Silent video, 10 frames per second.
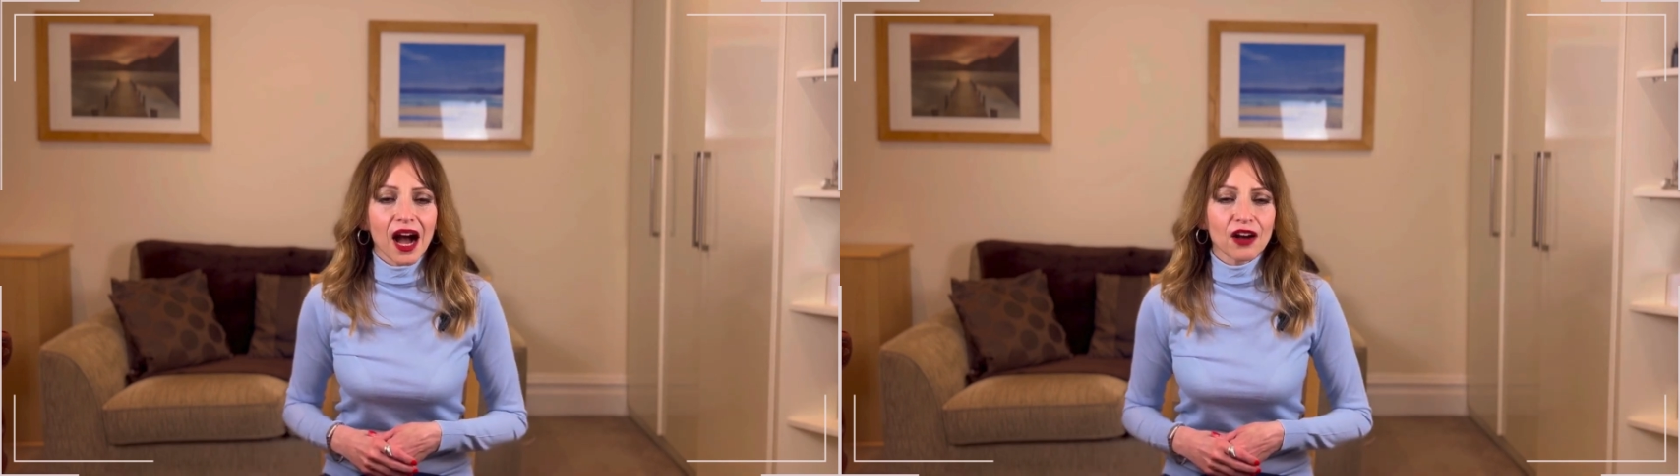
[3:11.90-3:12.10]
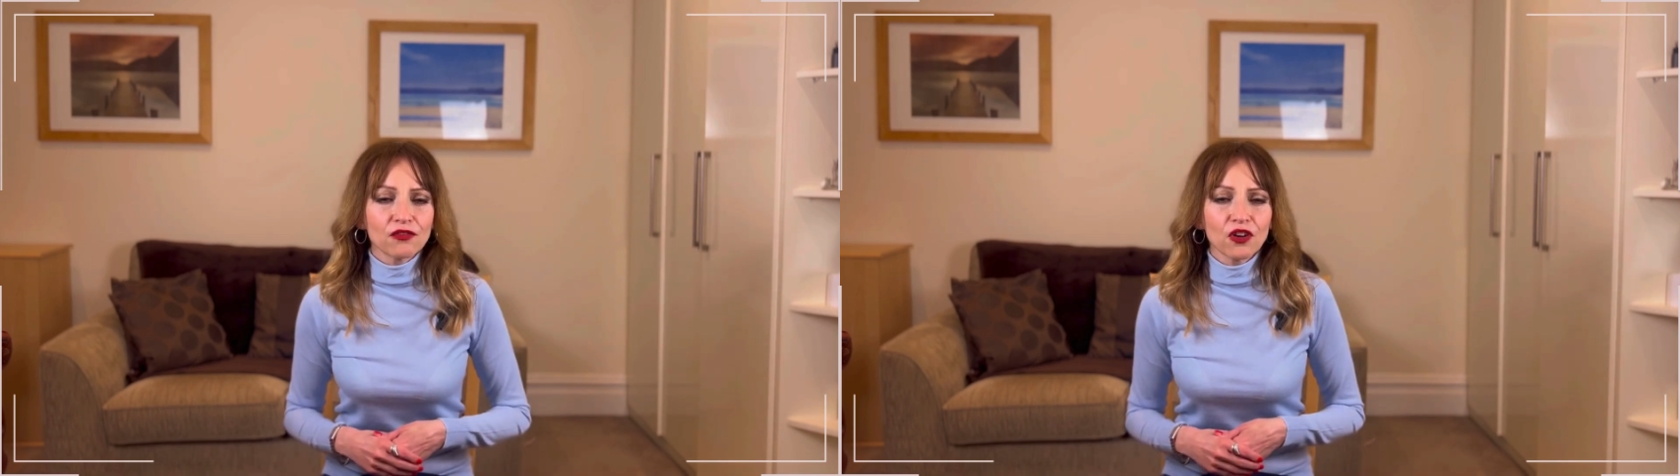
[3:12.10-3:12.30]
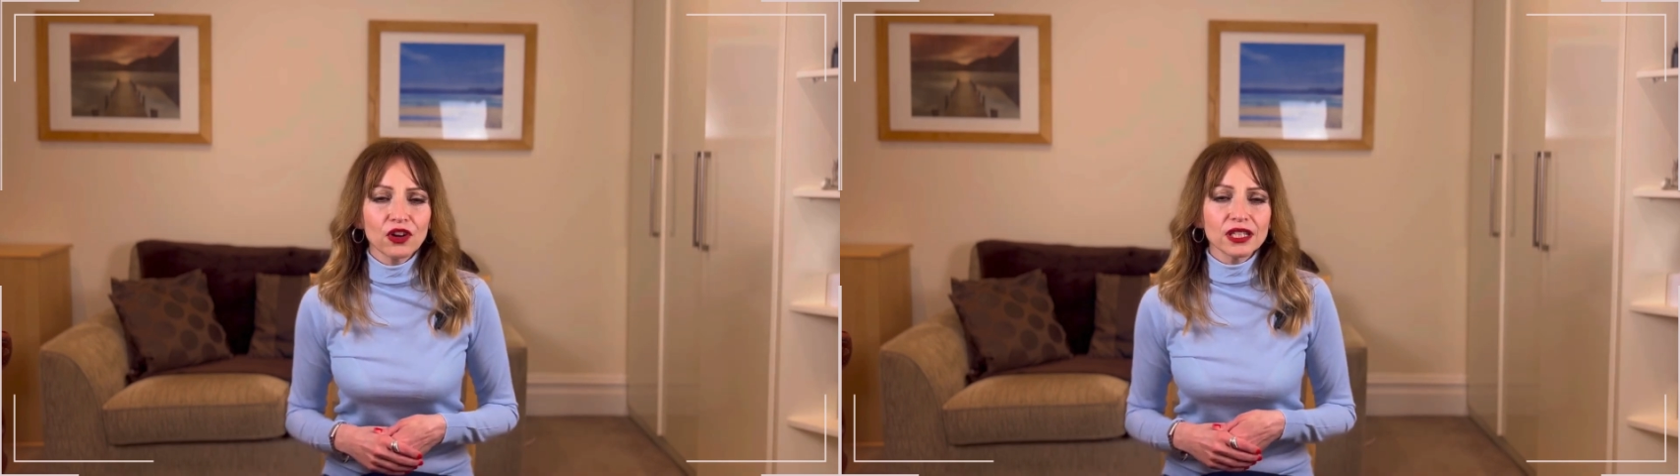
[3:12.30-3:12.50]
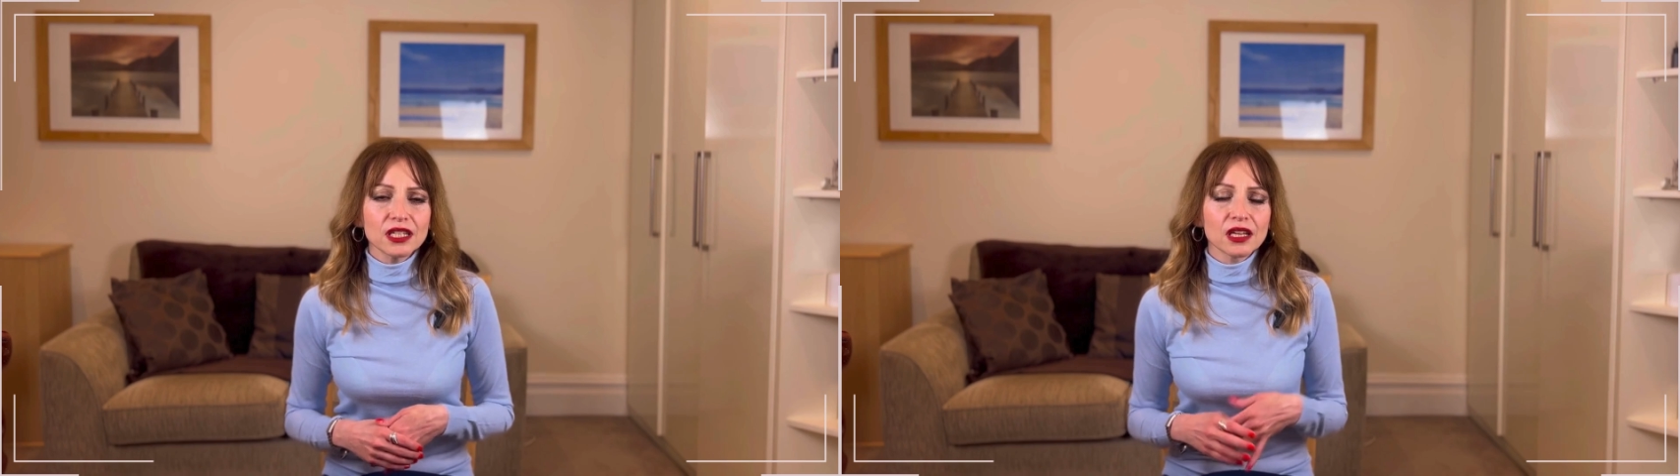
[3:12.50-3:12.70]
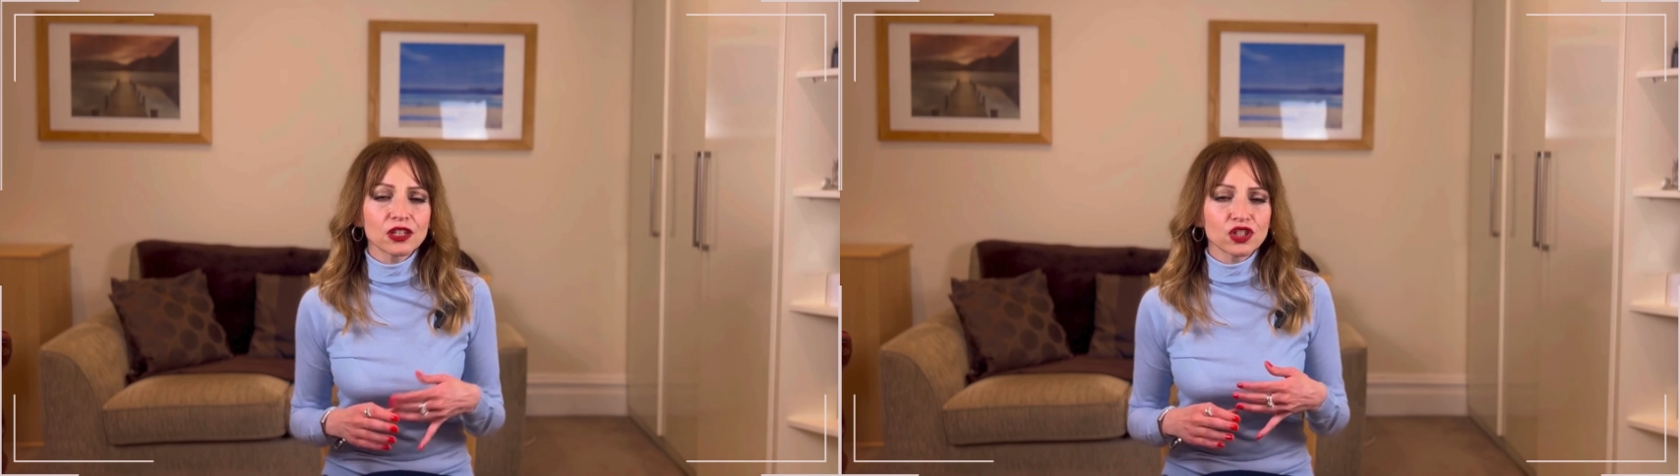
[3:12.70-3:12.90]

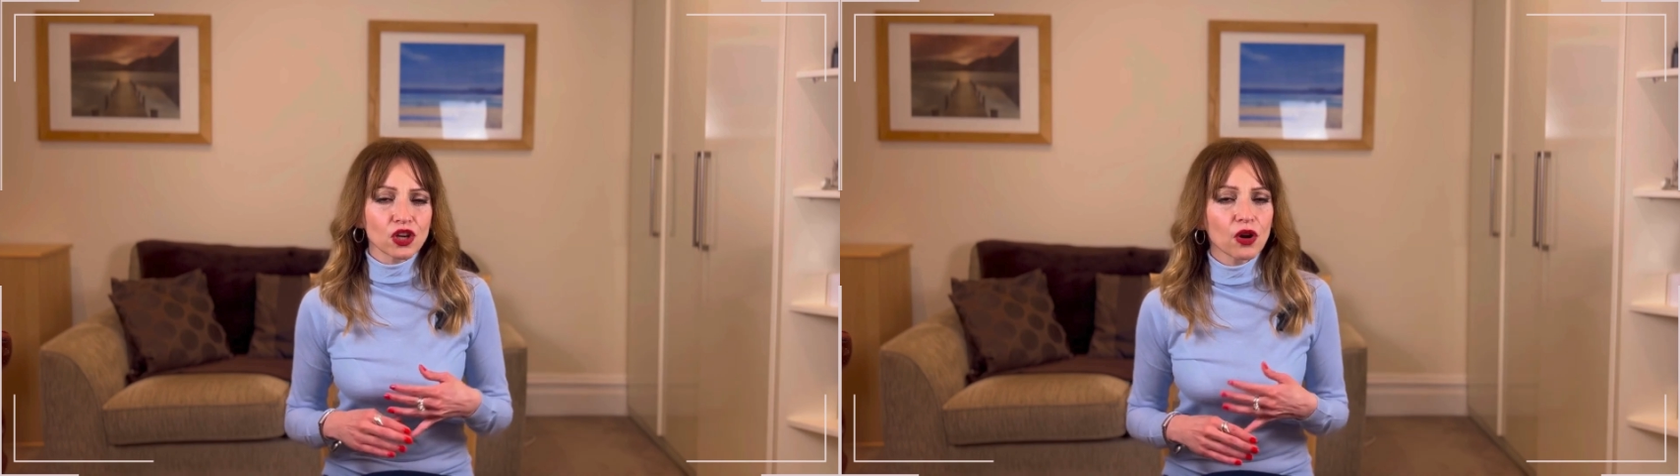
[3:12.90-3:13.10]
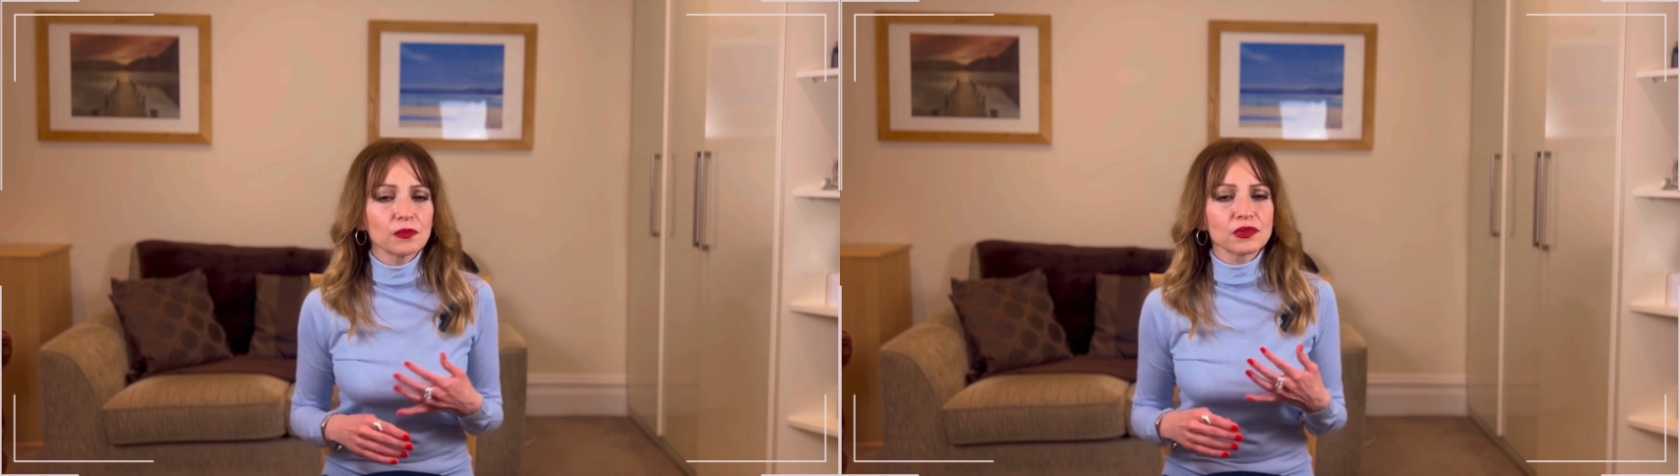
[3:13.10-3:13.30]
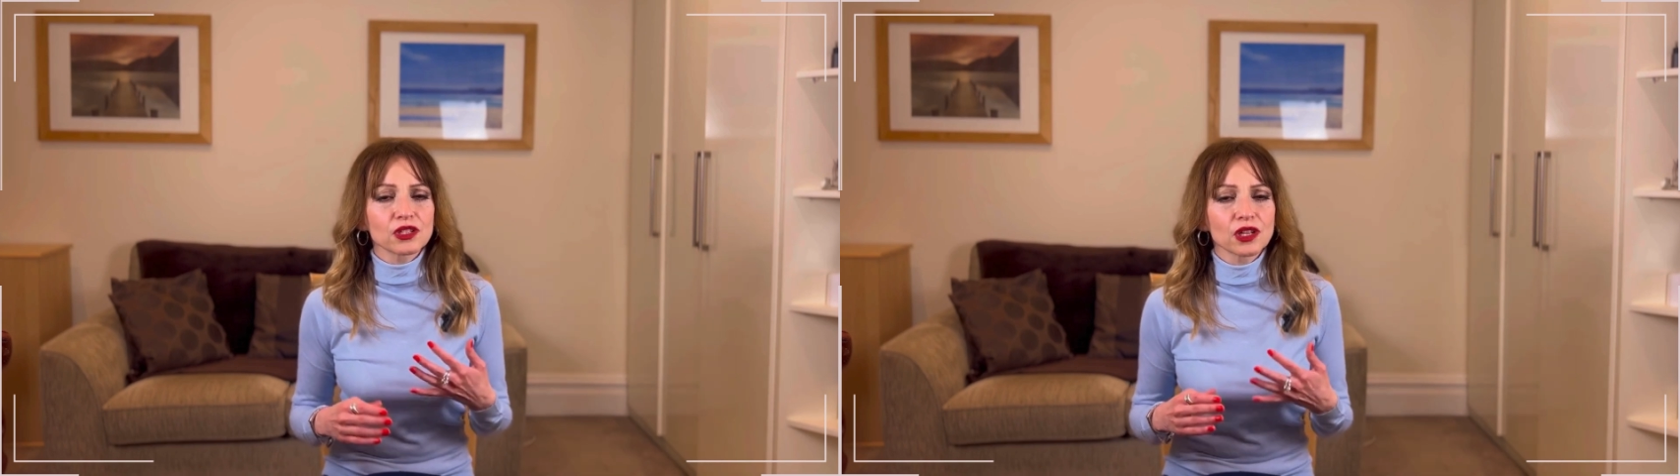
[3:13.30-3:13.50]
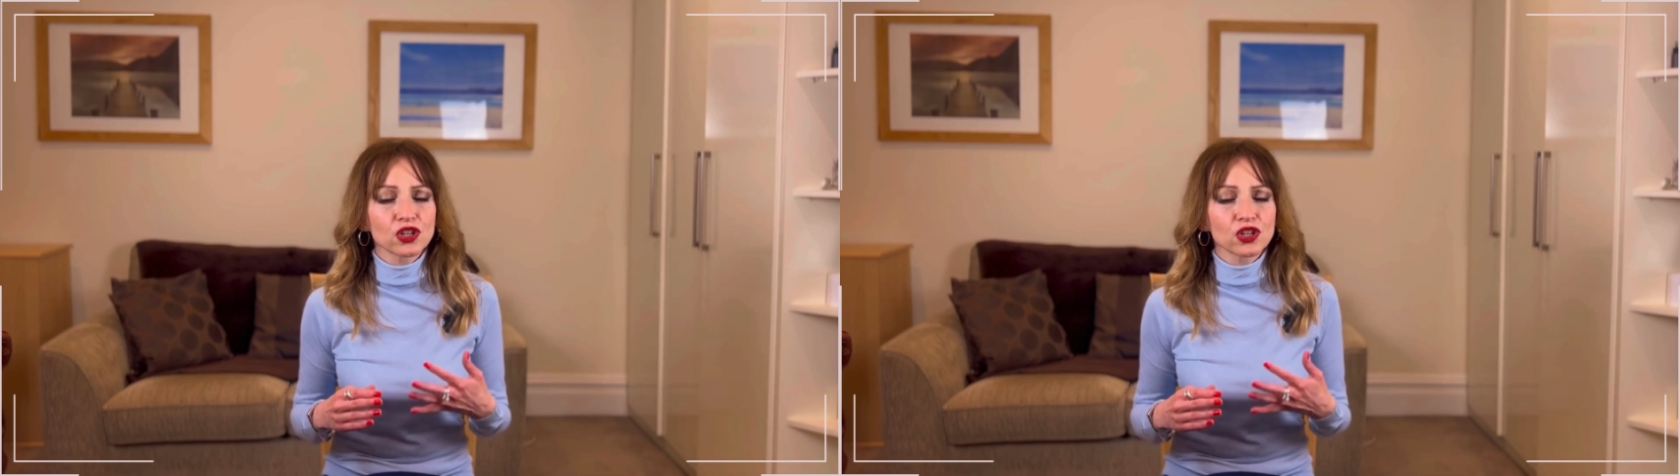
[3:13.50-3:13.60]
Avoid tops,